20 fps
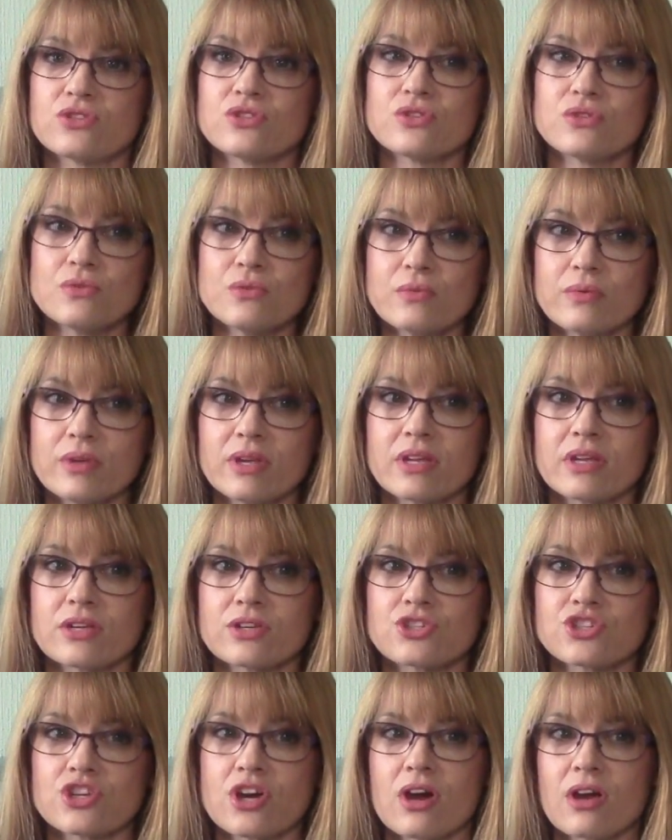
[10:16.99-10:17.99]
doing
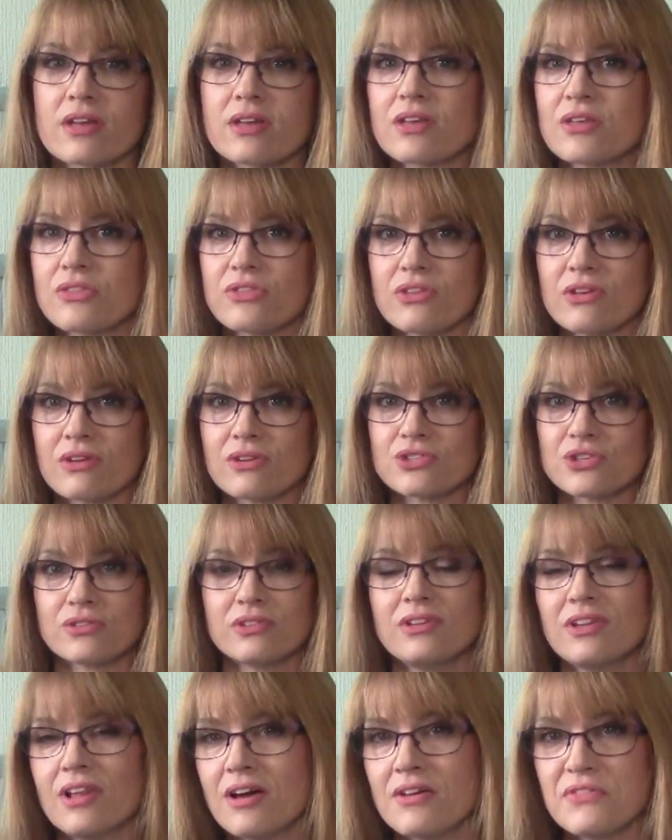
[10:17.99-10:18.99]
shocking things or
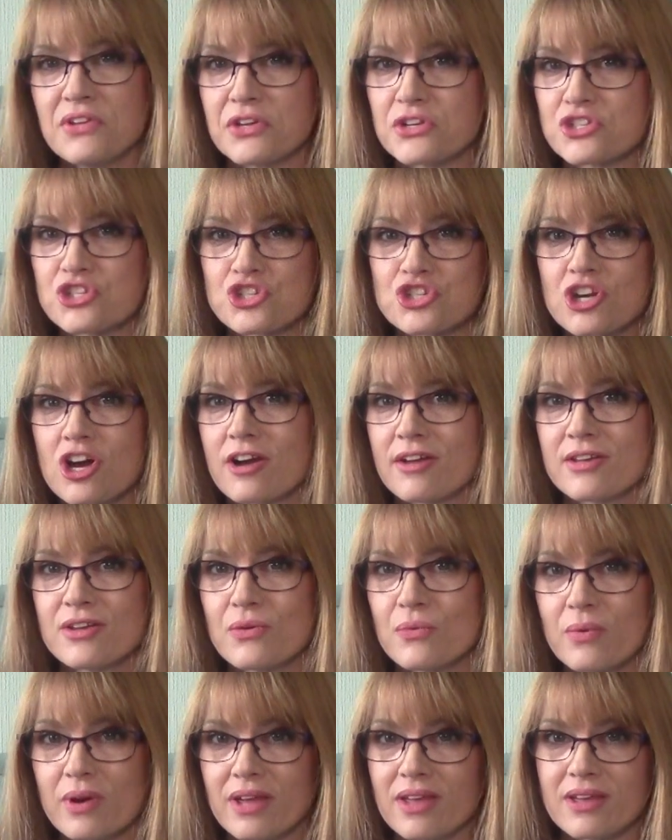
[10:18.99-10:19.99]
loving in
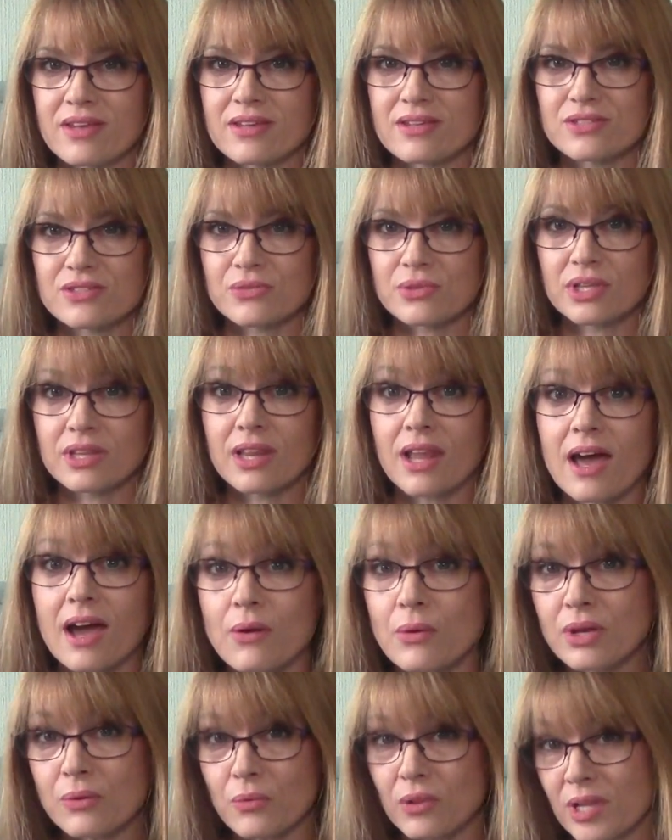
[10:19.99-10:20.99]
shocking ways or
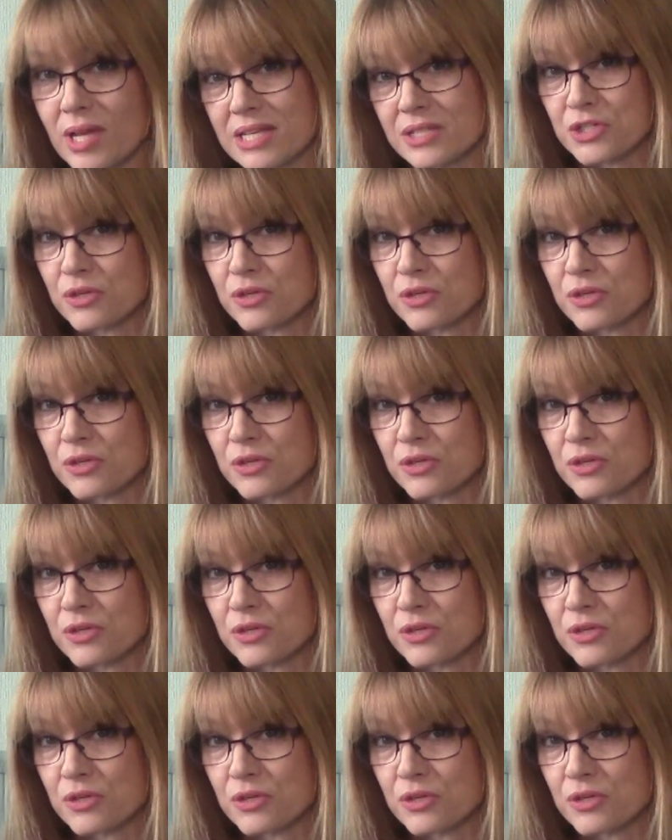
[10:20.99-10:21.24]
allowing one